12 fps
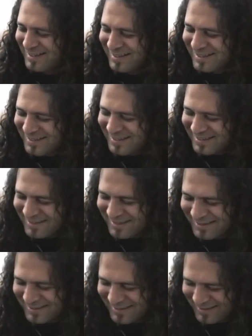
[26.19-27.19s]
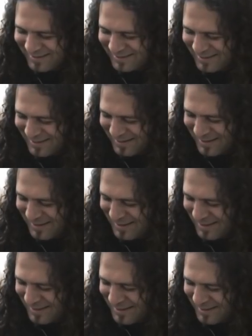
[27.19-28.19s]

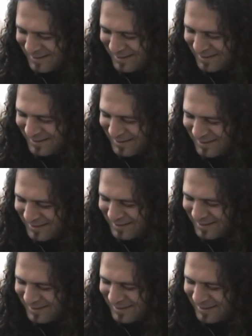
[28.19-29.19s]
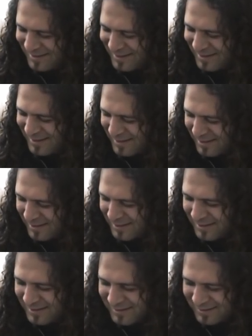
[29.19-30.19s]

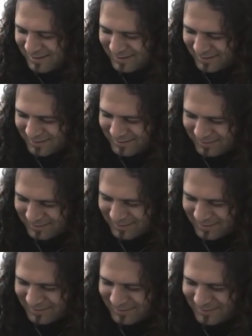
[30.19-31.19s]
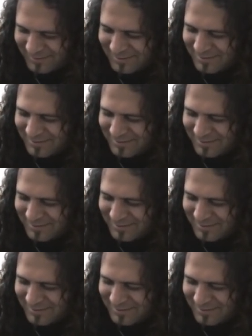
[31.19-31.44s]
No words are spoken by the person on screen.